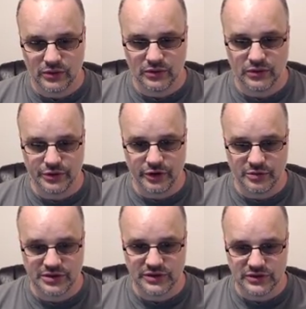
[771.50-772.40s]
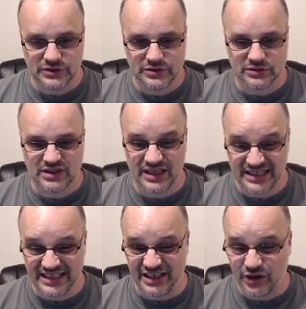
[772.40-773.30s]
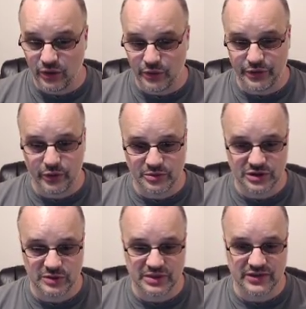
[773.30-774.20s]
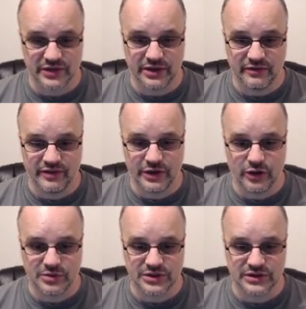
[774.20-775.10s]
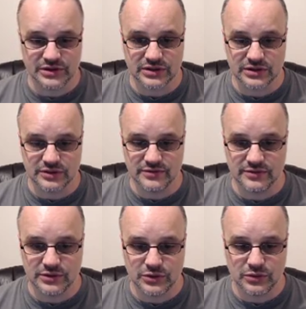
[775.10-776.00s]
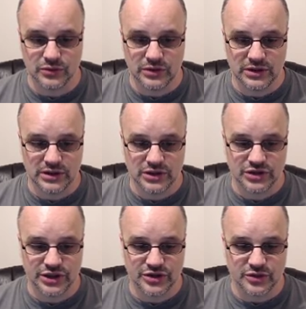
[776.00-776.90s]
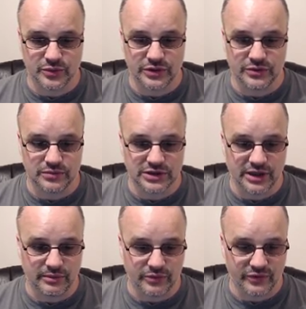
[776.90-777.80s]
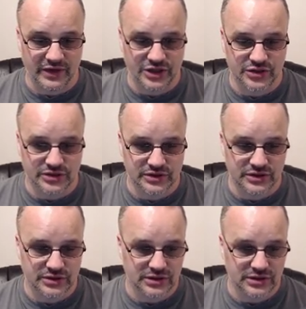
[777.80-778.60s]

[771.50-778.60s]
Audio options. Clearly not audio options, but that's fine. Video options. Cool. Change to real-time reflections.